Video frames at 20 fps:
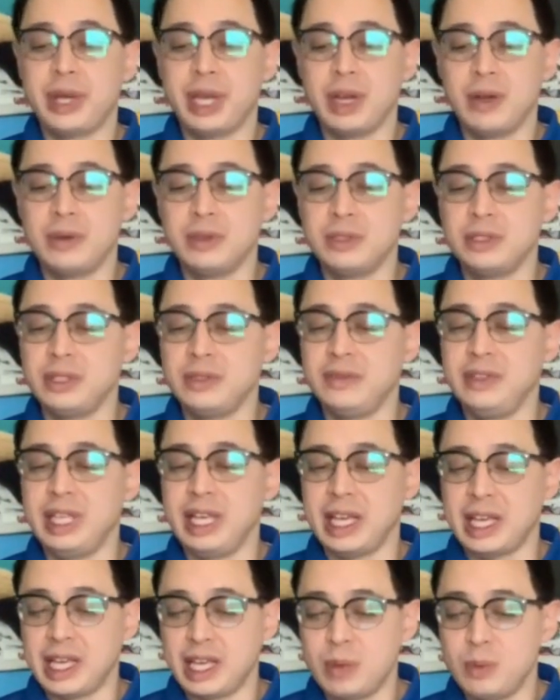powers of
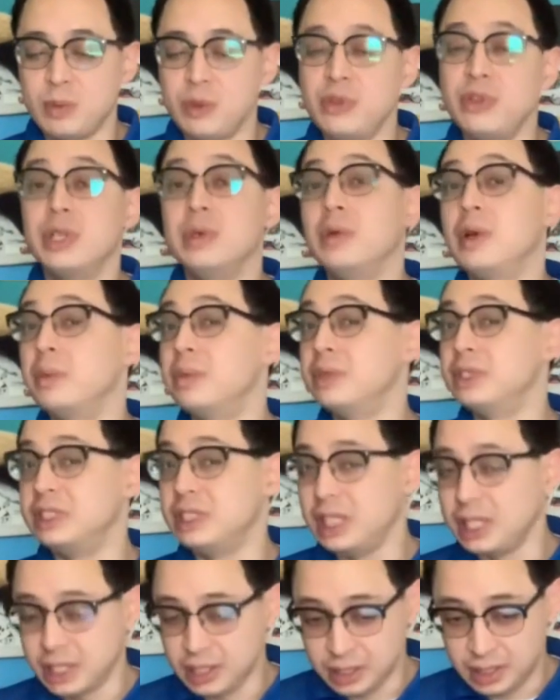the animal they
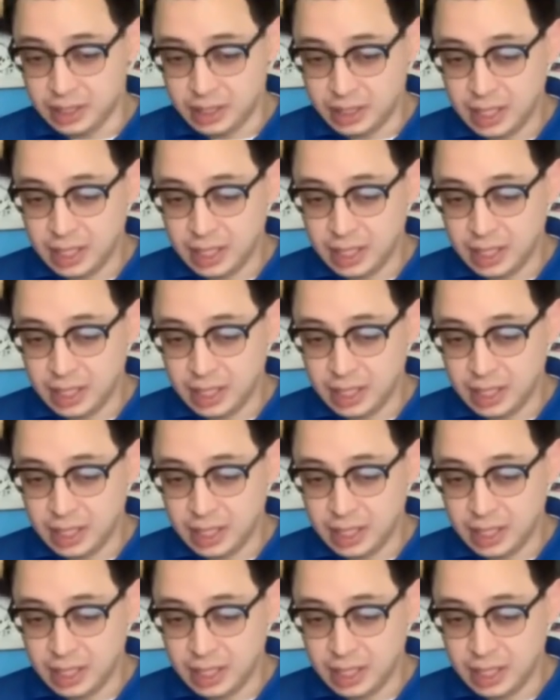represent.